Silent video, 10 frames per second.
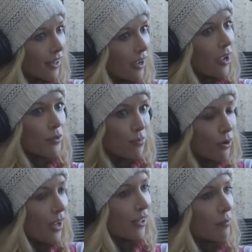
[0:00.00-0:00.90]
Like I was
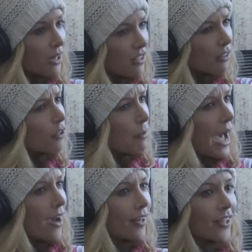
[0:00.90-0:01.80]
pregnant, but I didn't look
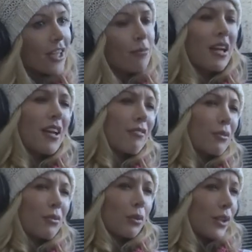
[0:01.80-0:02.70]
bad. But I never
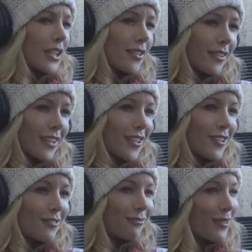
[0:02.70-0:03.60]
would have released it. I
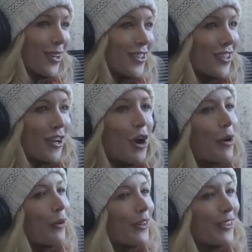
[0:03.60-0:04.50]
just wanted to know.